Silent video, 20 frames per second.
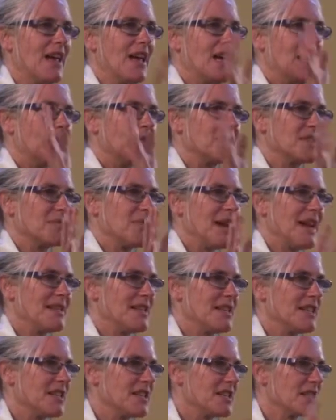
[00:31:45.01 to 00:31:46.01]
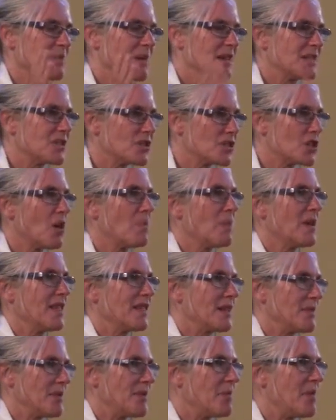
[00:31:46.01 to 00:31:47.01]
It was amazing that just by stopping
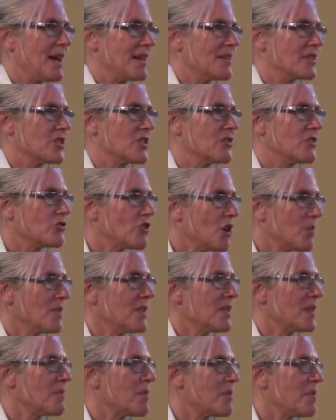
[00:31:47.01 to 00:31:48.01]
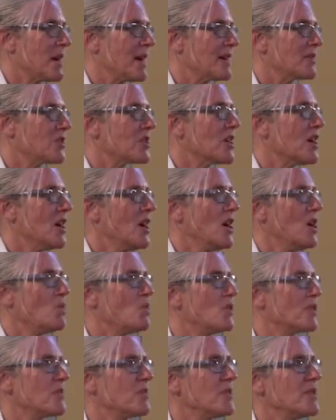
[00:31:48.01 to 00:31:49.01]
the propension, dropping the propension,
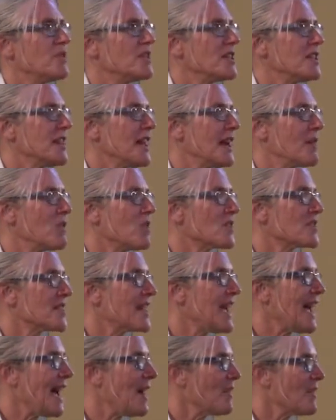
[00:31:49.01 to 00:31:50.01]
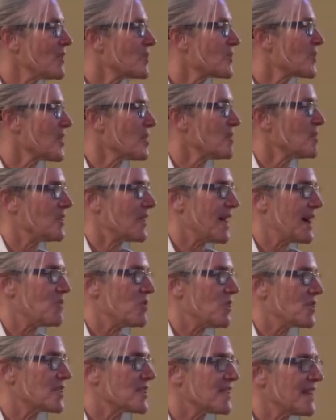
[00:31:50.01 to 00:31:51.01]
what beauty there was, and how enjoyable that was.